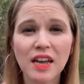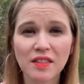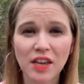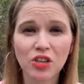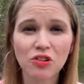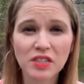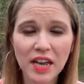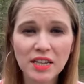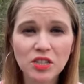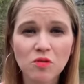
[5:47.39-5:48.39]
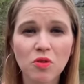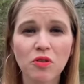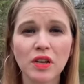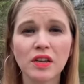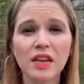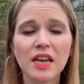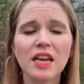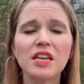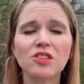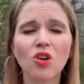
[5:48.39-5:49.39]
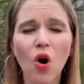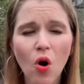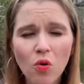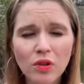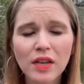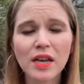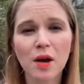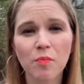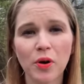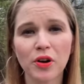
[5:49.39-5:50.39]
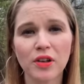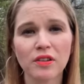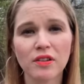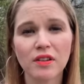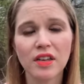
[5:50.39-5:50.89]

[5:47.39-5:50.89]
that your testimony is only a burden